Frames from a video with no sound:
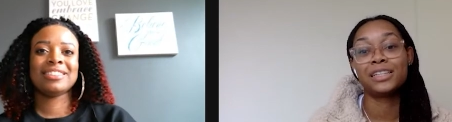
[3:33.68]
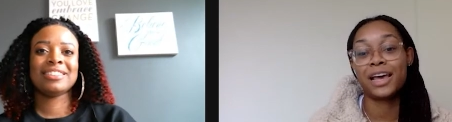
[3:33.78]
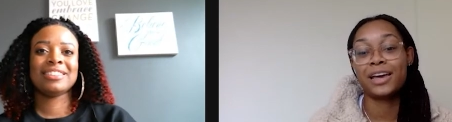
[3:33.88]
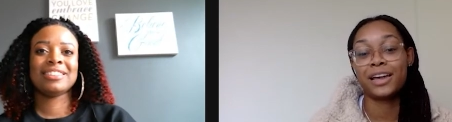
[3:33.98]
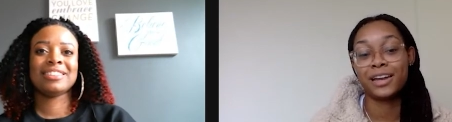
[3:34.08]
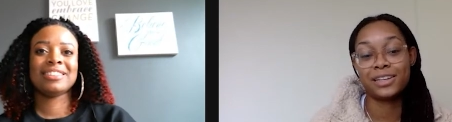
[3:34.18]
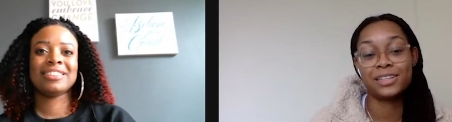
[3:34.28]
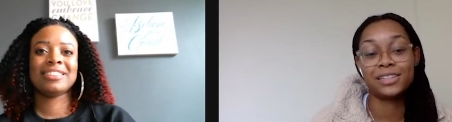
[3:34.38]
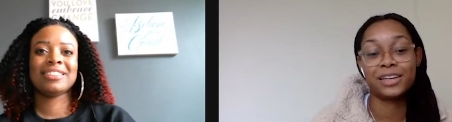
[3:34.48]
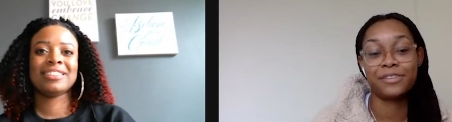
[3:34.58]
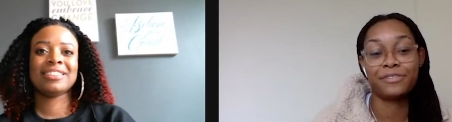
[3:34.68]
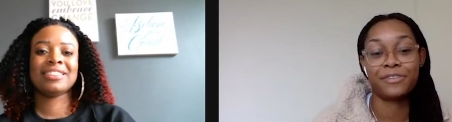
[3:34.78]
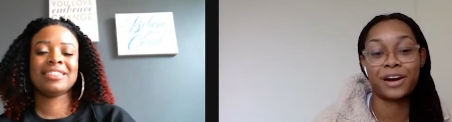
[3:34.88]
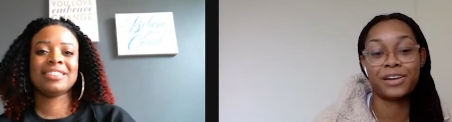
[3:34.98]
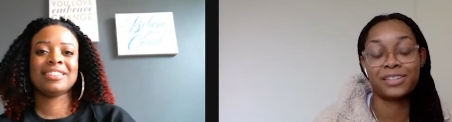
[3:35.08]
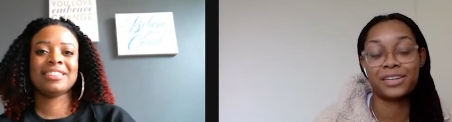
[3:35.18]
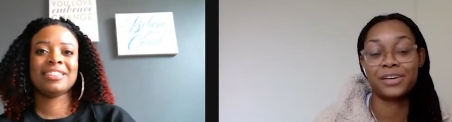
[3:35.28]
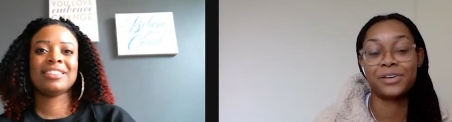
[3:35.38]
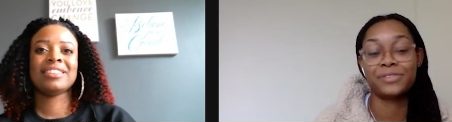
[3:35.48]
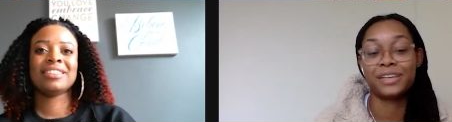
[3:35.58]
Speaker 1: to take initiative for
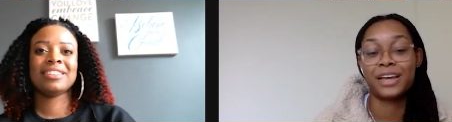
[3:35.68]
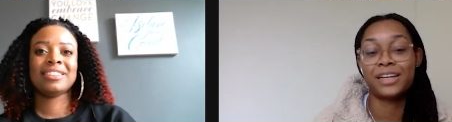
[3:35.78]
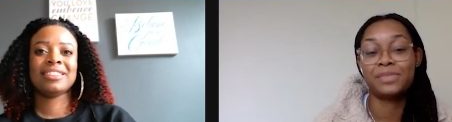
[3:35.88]
ourselves, and